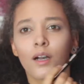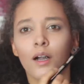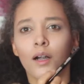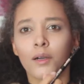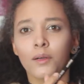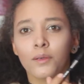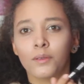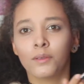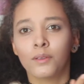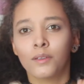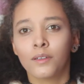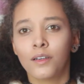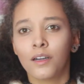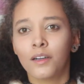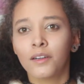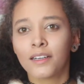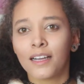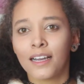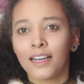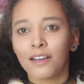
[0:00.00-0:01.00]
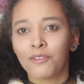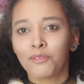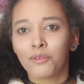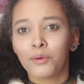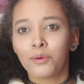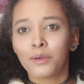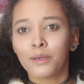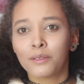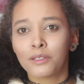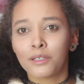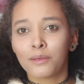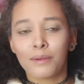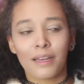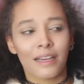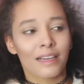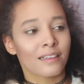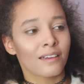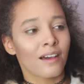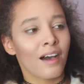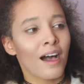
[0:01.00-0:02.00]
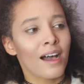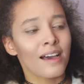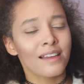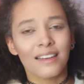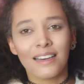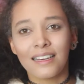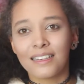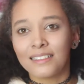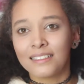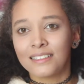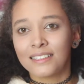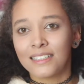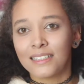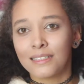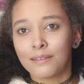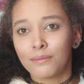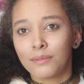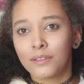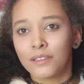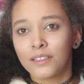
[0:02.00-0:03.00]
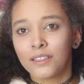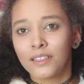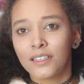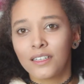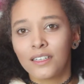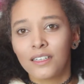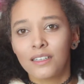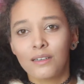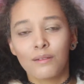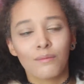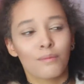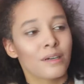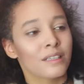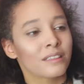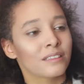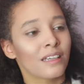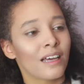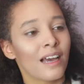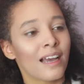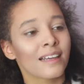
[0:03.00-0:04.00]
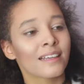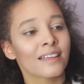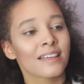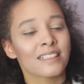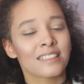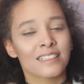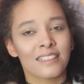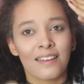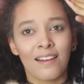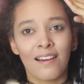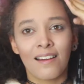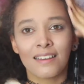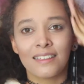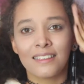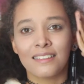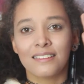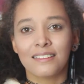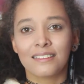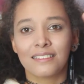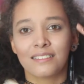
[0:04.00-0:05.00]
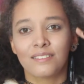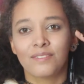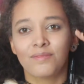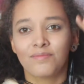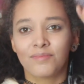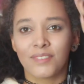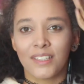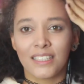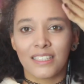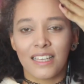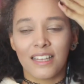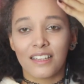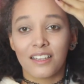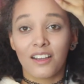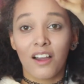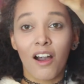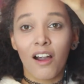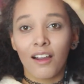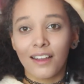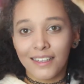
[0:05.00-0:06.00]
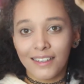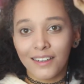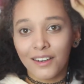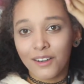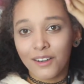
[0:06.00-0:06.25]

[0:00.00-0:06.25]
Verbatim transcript: Oh, okay, I thought it was going to be like an eyeliner tip. But it's like a slant, it's like the cut it